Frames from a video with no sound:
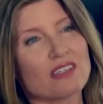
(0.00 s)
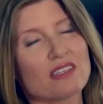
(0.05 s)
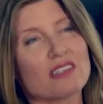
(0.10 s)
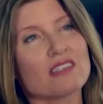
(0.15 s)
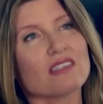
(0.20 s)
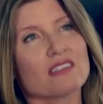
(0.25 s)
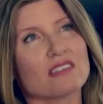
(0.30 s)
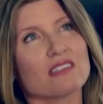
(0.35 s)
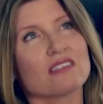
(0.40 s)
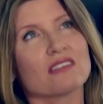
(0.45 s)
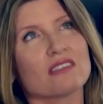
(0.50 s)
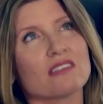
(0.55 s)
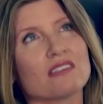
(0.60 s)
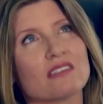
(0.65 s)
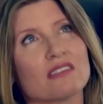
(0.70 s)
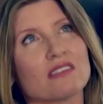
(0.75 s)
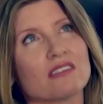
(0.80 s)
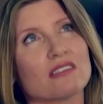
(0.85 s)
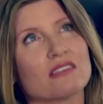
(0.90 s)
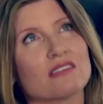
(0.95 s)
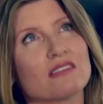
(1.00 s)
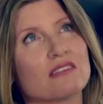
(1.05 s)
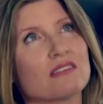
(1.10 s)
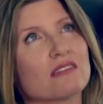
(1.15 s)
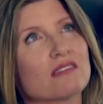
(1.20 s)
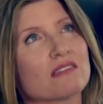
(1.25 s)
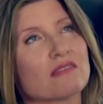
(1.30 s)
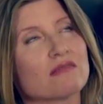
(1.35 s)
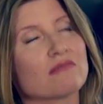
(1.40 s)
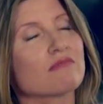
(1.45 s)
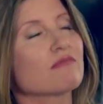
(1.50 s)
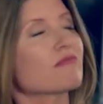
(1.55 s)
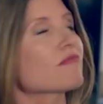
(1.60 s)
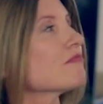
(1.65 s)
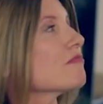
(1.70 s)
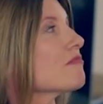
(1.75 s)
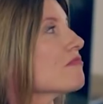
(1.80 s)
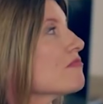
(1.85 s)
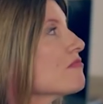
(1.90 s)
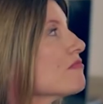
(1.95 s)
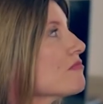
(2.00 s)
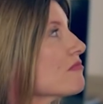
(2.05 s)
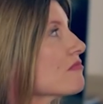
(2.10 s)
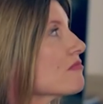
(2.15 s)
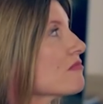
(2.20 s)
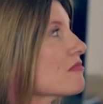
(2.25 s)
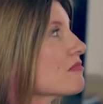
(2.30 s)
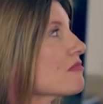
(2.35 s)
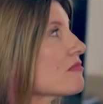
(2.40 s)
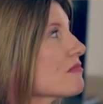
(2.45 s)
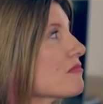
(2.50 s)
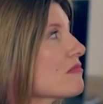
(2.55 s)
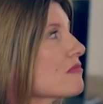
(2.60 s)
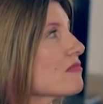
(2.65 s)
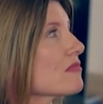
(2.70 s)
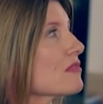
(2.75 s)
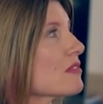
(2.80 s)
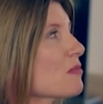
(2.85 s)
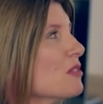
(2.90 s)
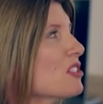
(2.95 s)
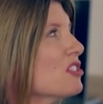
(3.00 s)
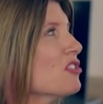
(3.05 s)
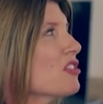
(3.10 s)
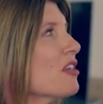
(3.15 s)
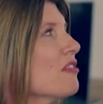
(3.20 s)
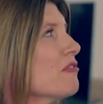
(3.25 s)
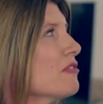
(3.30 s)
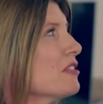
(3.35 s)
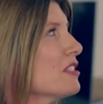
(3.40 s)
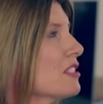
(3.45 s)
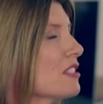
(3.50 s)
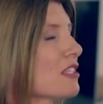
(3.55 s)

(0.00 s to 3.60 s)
Can't be easy being married to a criminal. Where's Jeffrey